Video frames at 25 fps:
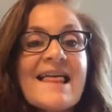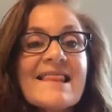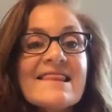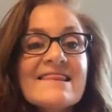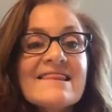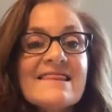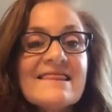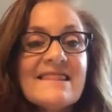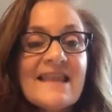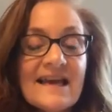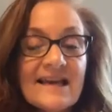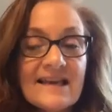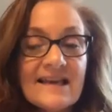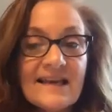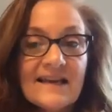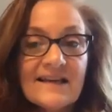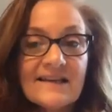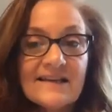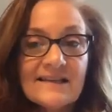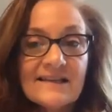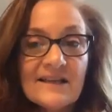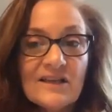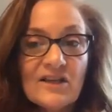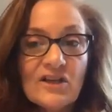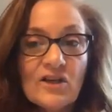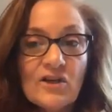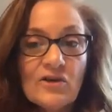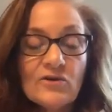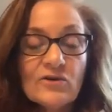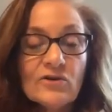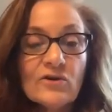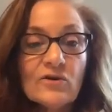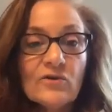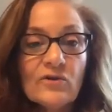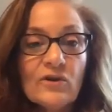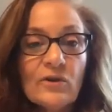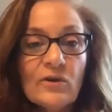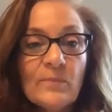Then I see you
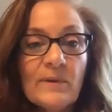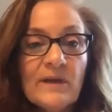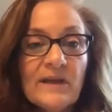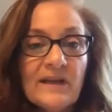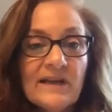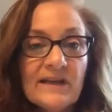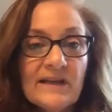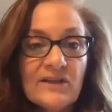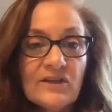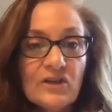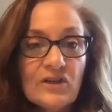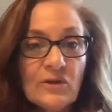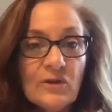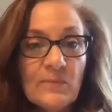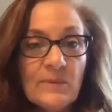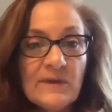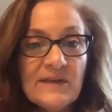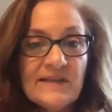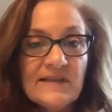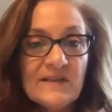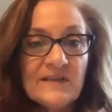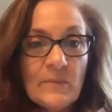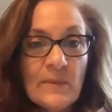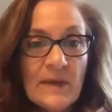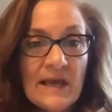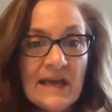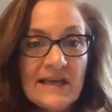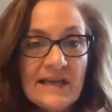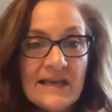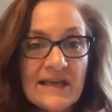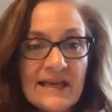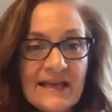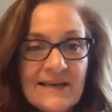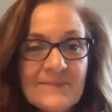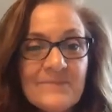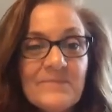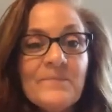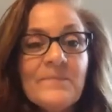turn the pig into a piece of
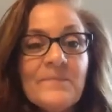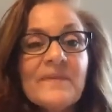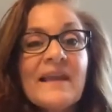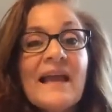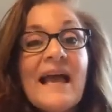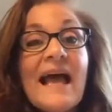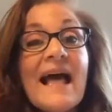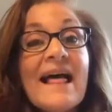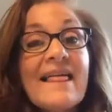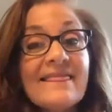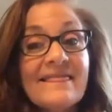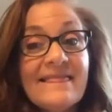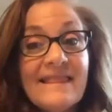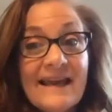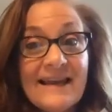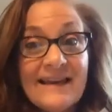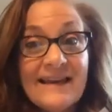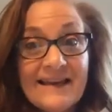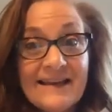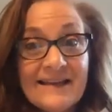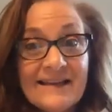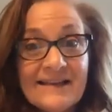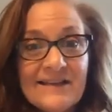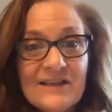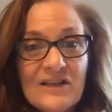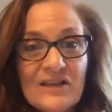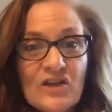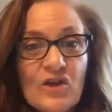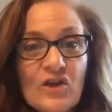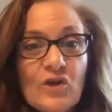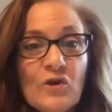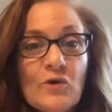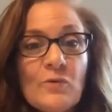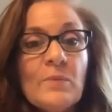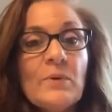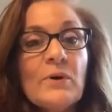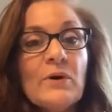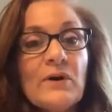bacon. Then I see
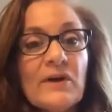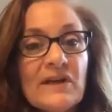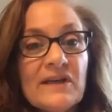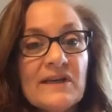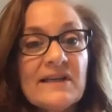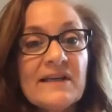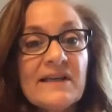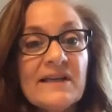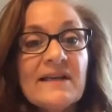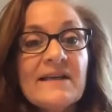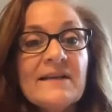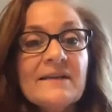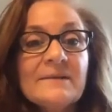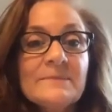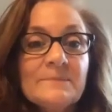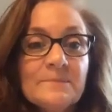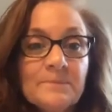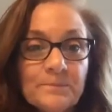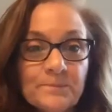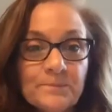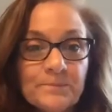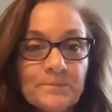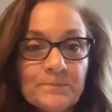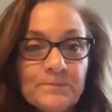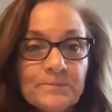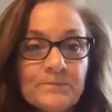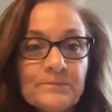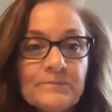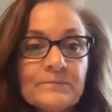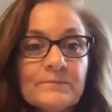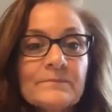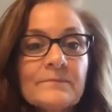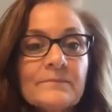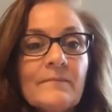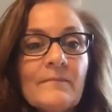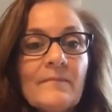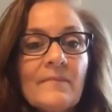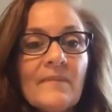you put
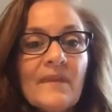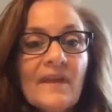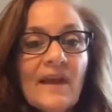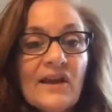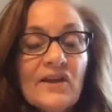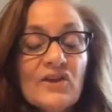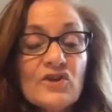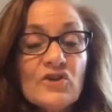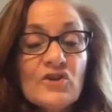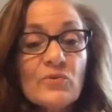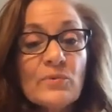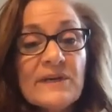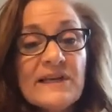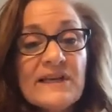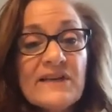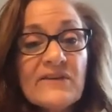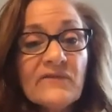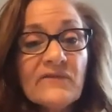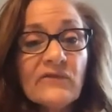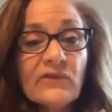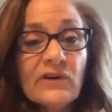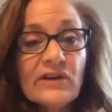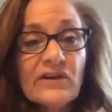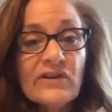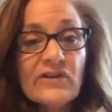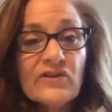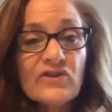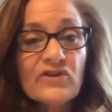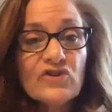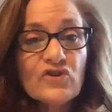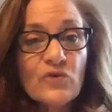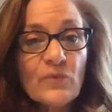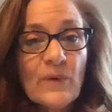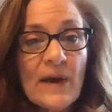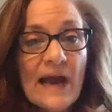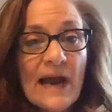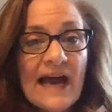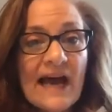a tree in front of the
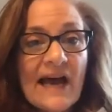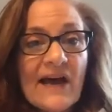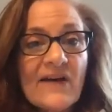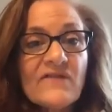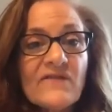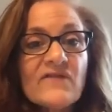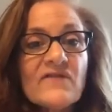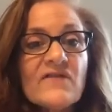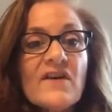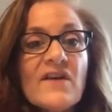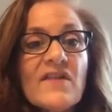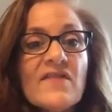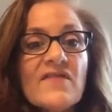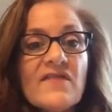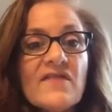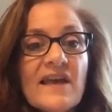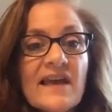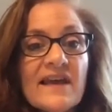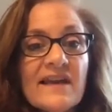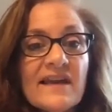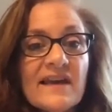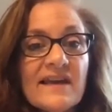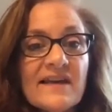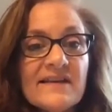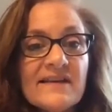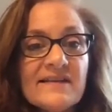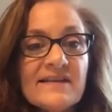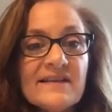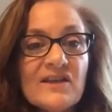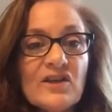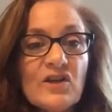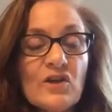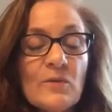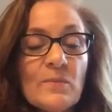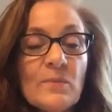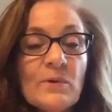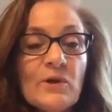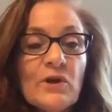giraffe. Then I see
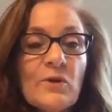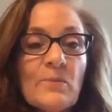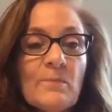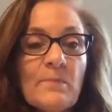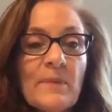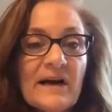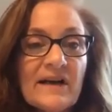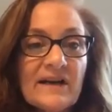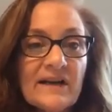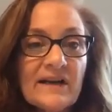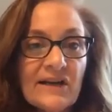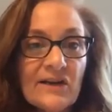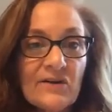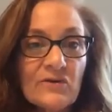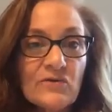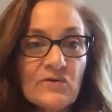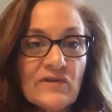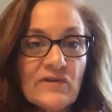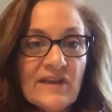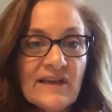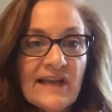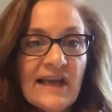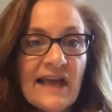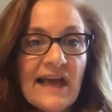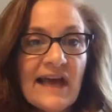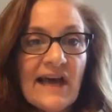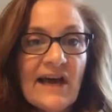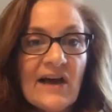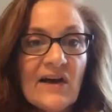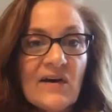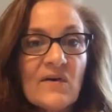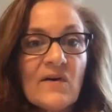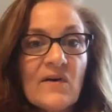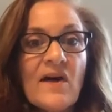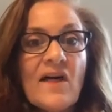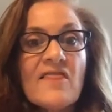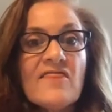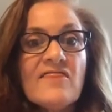you put a bucket under the
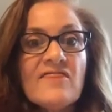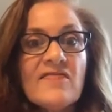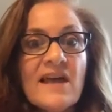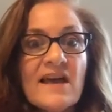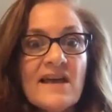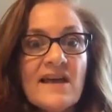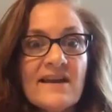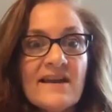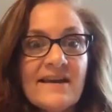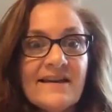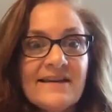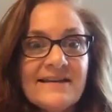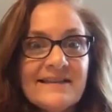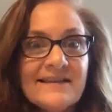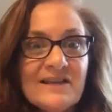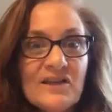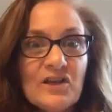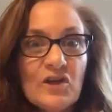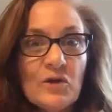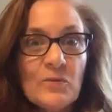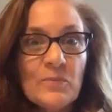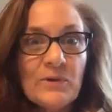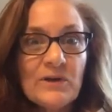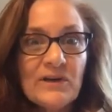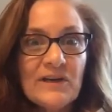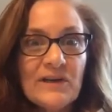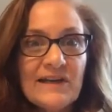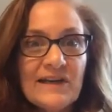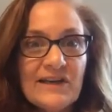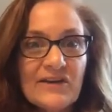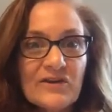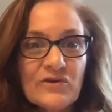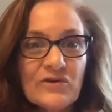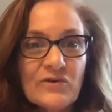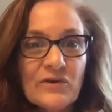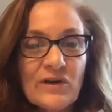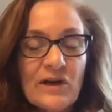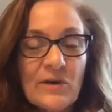cow. Then I see you put an
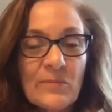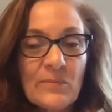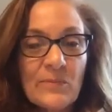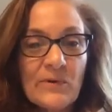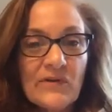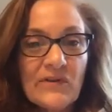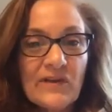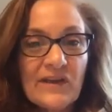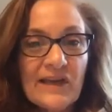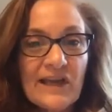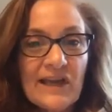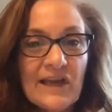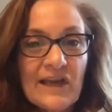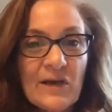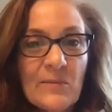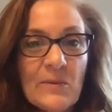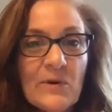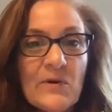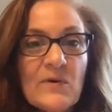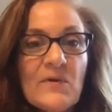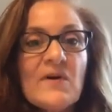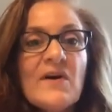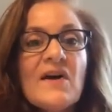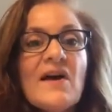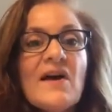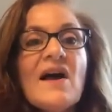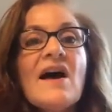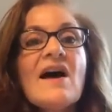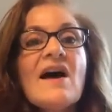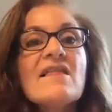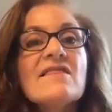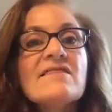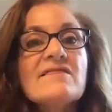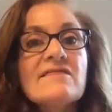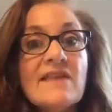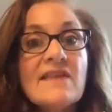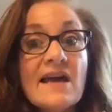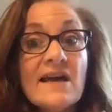extra hump on the camel.
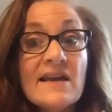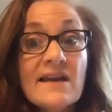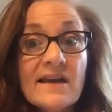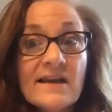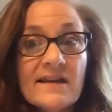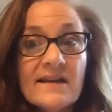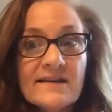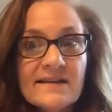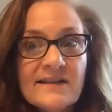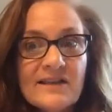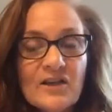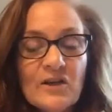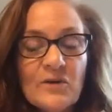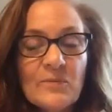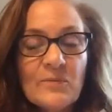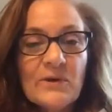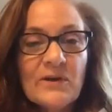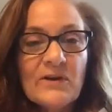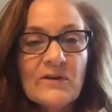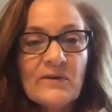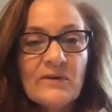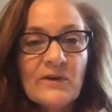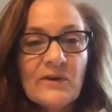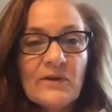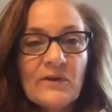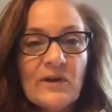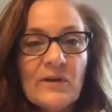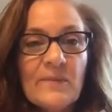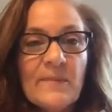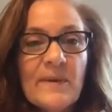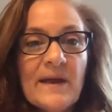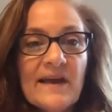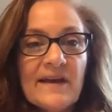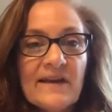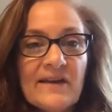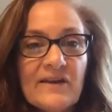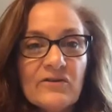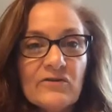Then I see you put a lily
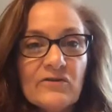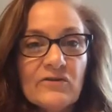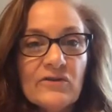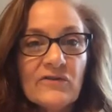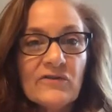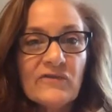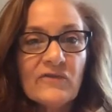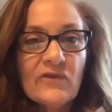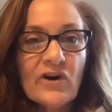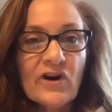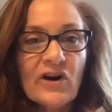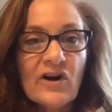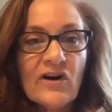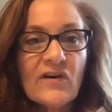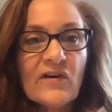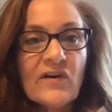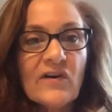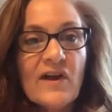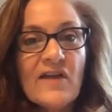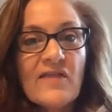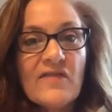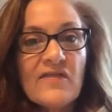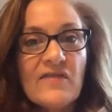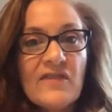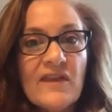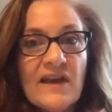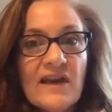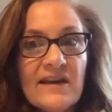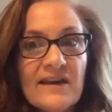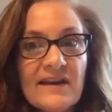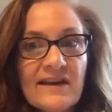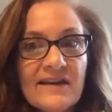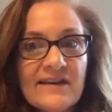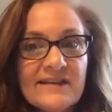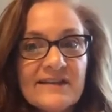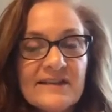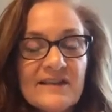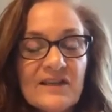pad under the frog. Then
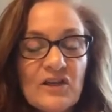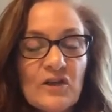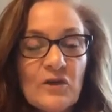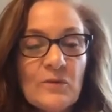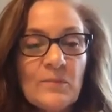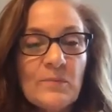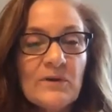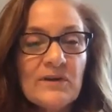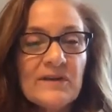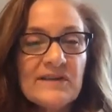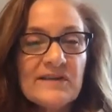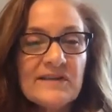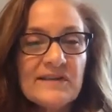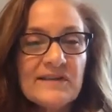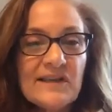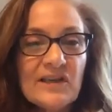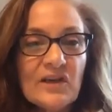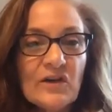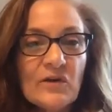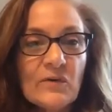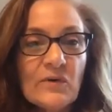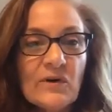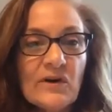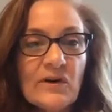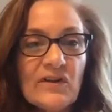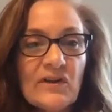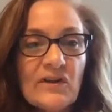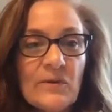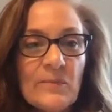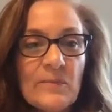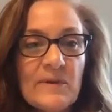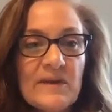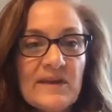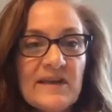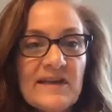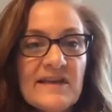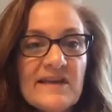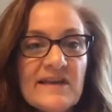I see you put a stinger on the
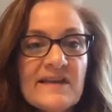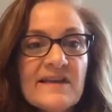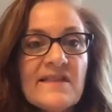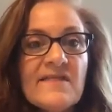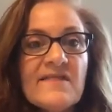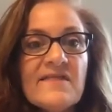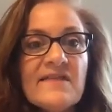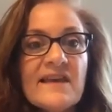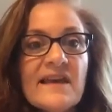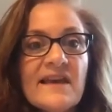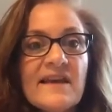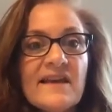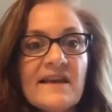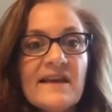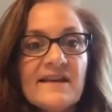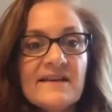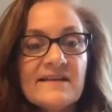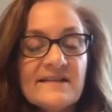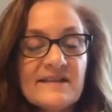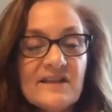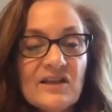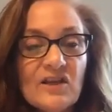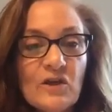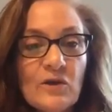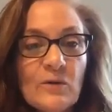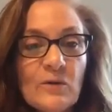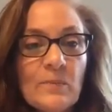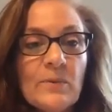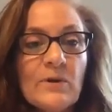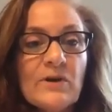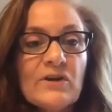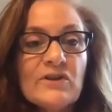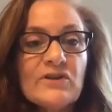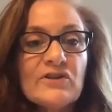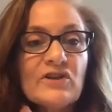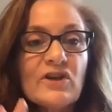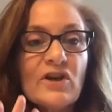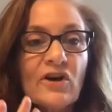bee. Then I see you
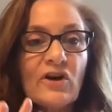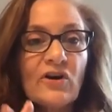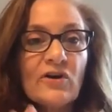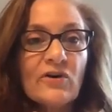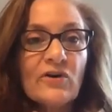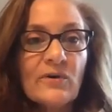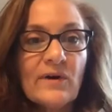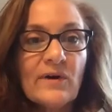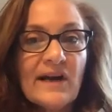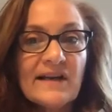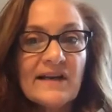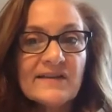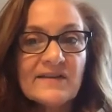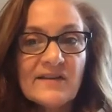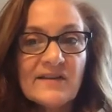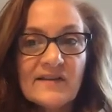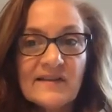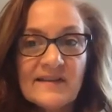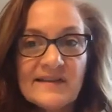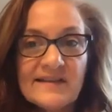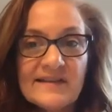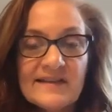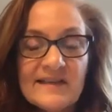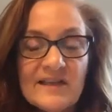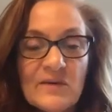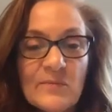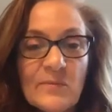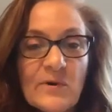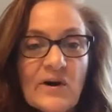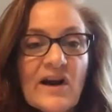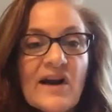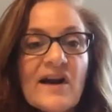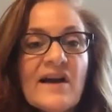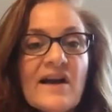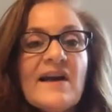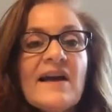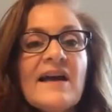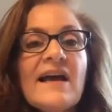put tall grass on the zebra.
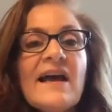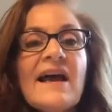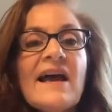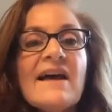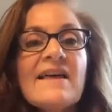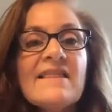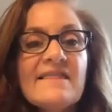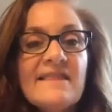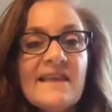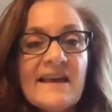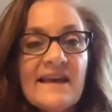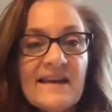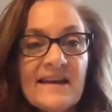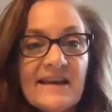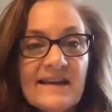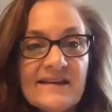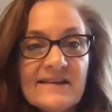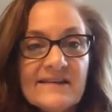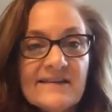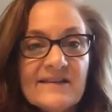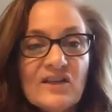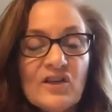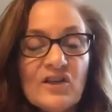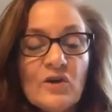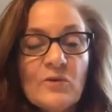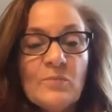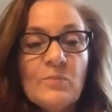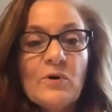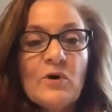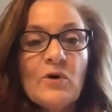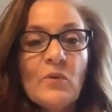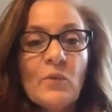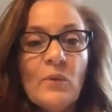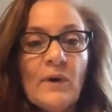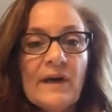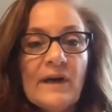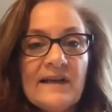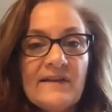Then I see you put
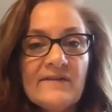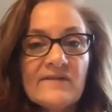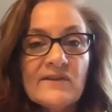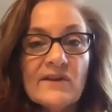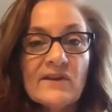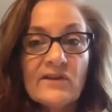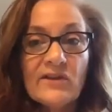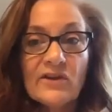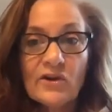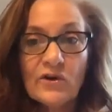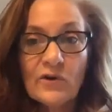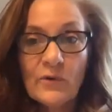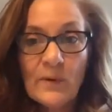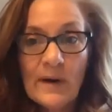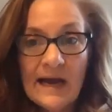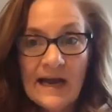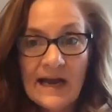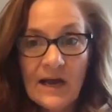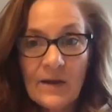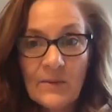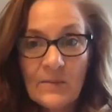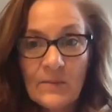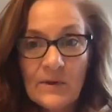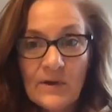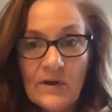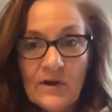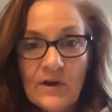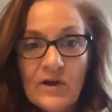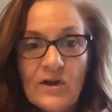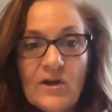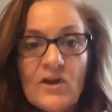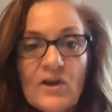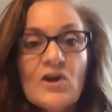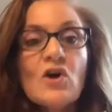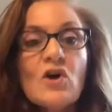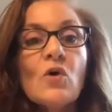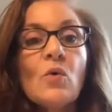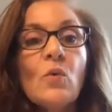waves on the crab.
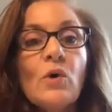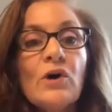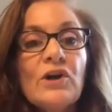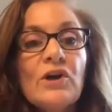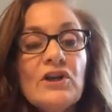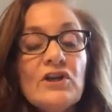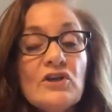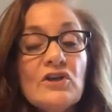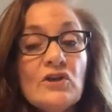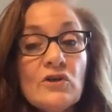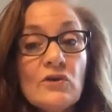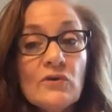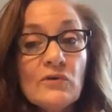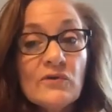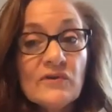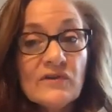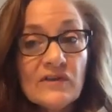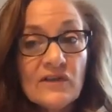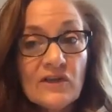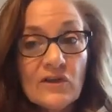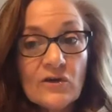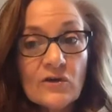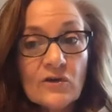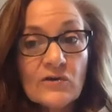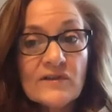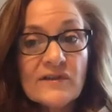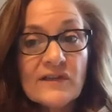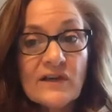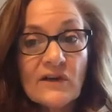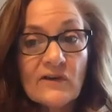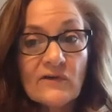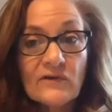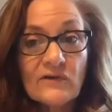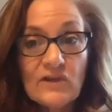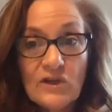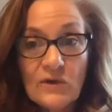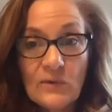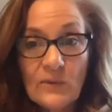What do you see yourself
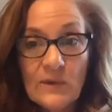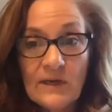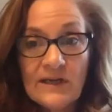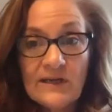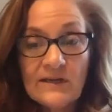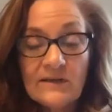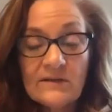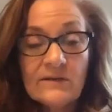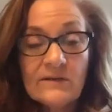doing?